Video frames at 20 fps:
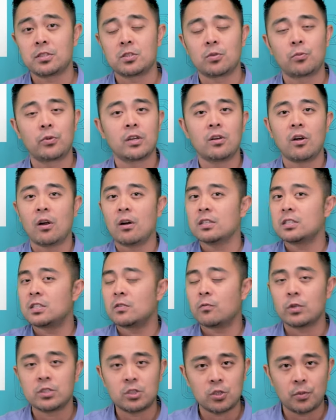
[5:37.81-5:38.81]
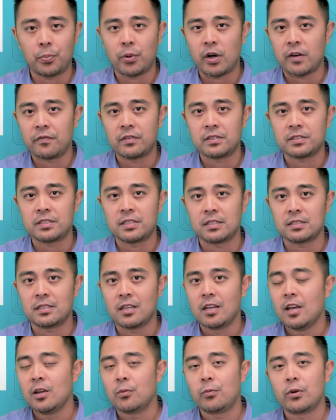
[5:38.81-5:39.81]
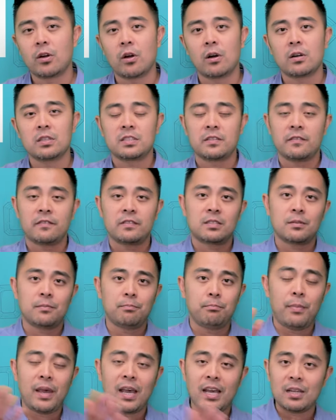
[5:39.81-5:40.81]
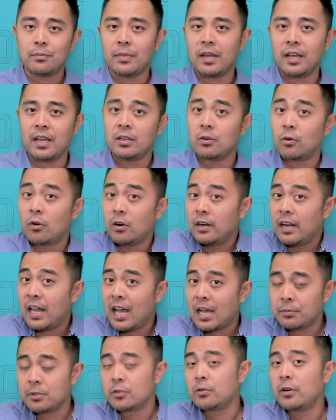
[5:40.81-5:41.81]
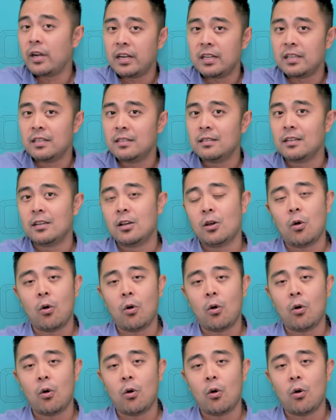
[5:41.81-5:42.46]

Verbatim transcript: So regardless of what your preference is, regardless if it's man-made or lab created,